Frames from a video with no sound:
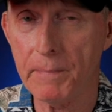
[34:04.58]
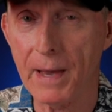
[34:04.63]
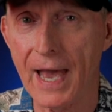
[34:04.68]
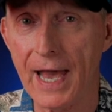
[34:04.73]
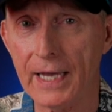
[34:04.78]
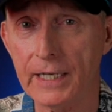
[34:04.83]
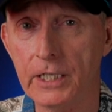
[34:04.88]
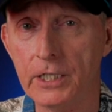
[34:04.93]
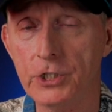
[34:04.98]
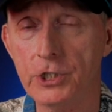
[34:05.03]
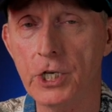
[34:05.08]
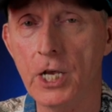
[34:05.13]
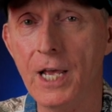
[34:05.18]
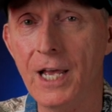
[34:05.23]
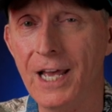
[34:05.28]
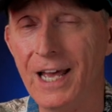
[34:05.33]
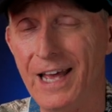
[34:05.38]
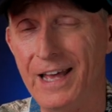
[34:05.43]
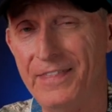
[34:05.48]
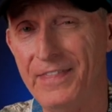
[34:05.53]
package,
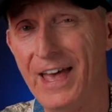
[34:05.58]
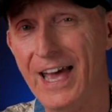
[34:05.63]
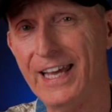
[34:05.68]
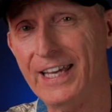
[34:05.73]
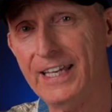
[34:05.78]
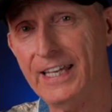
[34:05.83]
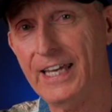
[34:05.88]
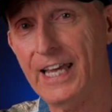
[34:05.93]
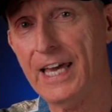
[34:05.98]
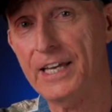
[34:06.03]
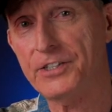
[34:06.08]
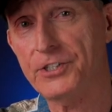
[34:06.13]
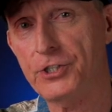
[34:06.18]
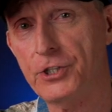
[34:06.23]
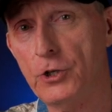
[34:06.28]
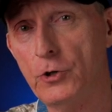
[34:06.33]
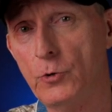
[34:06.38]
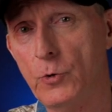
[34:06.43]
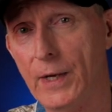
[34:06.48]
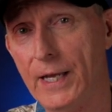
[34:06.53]
and that
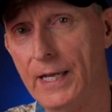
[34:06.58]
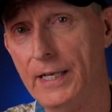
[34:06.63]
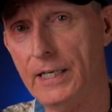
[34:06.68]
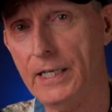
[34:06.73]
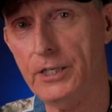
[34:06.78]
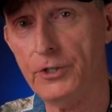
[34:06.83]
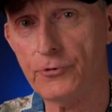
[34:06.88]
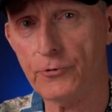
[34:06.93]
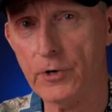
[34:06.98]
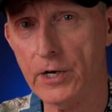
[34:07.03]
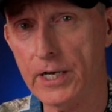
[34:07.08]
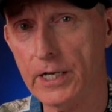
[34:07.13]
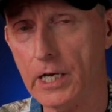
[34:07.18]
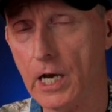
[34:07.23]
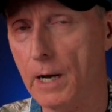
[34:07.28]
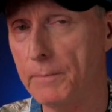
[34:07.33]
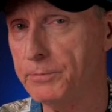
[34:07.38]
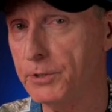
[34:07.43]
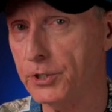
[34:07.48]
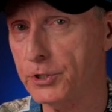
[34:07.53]
gets you any drink
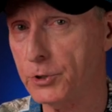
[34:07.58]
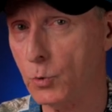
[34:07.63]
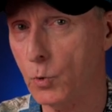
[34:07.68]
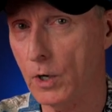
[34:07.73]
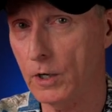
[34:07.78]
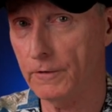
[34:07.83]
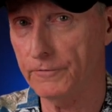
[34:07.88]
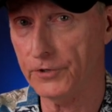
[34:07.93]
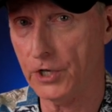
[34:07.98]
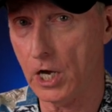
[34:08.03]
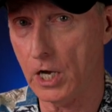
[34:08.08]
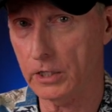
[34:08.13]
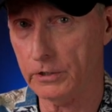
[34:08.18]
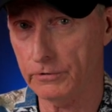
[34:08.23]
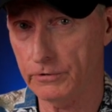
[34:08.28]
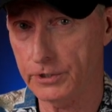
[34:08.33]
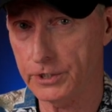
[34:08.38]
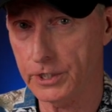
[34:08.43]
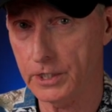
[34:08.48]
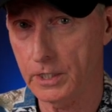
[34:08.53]
up to
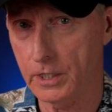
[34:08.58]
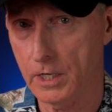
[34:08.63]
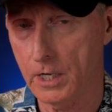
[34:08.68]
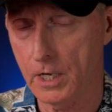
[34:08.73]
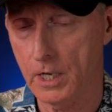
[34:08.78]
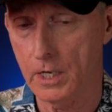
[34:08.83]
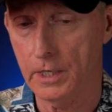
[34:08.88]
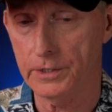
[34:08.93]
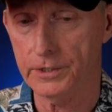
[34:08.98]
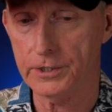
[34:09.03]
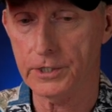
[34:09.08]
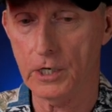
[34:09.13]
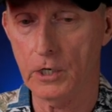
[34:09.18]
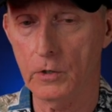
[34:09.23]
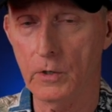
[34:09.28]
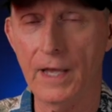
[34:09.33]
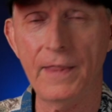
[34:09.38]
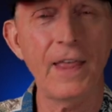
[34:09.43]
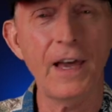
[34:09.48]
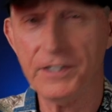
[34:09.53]
$12.
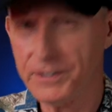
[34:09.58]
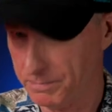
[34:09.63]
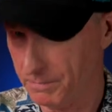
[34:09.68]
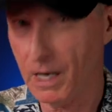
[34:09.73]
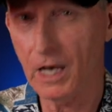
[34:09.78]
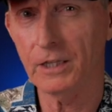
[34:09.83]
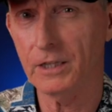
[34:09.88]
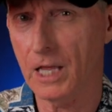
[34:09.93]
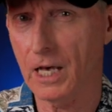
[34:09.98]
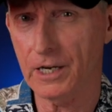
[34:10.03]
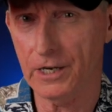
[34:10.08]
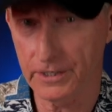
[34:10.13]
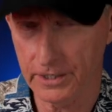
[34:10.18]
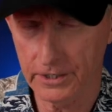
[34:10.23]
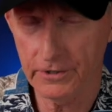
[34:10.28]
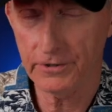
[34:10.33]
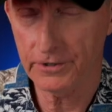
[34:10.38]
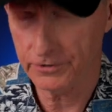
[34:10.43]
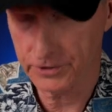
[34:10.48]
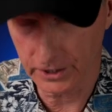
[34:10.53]
So, and that's a lot of,
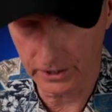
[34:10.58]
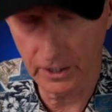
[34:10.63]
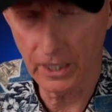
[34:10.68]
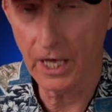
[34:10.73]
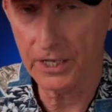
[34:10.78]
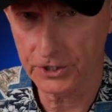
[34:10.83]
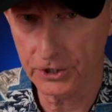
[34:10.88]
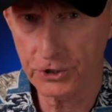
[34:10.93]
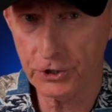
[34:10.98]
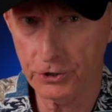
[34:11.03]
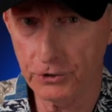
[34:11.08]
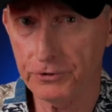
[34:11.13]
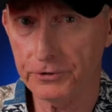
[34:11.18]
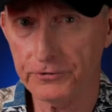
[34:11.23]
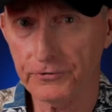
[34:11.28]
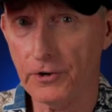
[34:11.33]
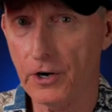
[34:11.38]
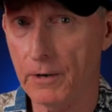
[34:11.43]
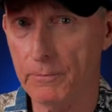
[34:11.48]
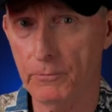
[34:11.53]
there's a lot to choose
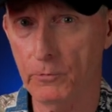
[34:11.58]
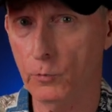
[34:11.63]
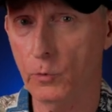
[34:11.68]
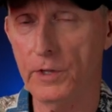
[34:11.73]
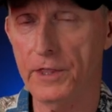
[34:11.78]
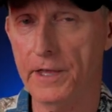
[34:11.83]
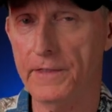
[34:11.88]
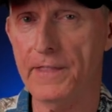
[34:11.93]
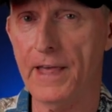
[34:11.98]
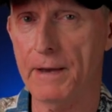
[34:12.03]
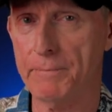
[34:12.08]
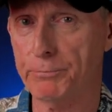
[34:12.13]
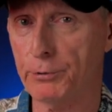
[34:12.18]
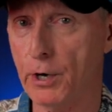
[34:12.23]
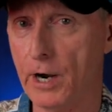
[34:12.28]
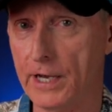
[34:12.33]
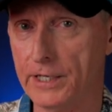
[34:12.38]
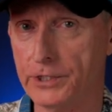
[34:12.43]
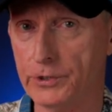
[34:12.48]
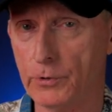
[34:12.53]
from within that
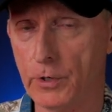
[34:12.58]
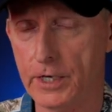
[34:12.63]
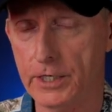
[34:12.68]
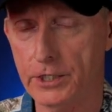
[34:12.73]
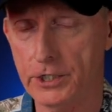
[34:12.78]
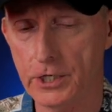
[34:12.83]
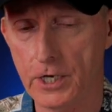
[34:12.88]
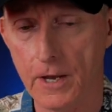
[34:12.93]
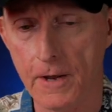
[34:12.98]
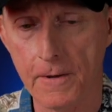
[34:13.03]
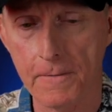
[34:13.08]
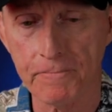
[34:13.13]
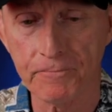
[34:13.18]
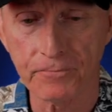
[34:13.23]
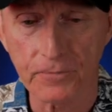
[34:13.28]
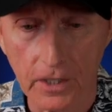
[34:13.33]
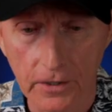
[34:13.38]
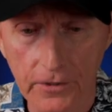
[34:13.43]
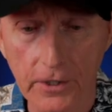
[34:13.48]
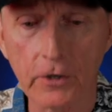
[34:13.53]
price range.
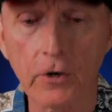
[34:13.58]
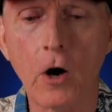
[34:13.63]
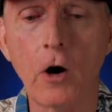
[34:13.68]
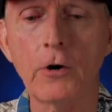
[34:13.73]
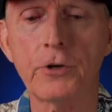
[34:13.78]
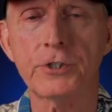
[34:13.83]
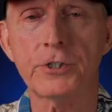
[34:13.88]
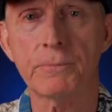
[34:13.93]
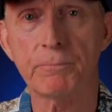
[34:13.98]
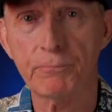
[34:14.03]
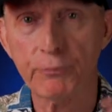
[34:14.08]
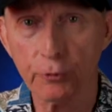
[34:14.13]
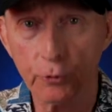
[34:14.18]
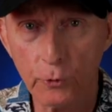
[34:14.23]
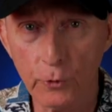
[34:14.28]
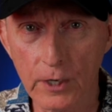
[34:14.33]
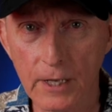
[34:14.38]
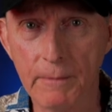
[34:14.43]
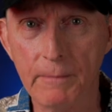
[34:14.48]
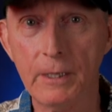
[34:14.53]
There are some
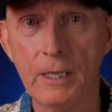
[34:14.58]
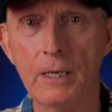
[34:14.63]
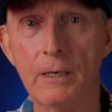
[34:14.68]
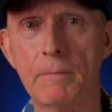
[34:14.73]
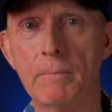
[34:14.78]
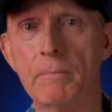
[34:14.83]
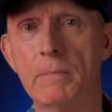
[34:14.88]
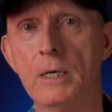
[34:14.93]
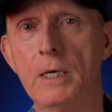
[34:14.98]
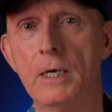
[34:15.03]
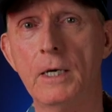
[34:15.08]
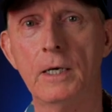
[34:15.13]
premium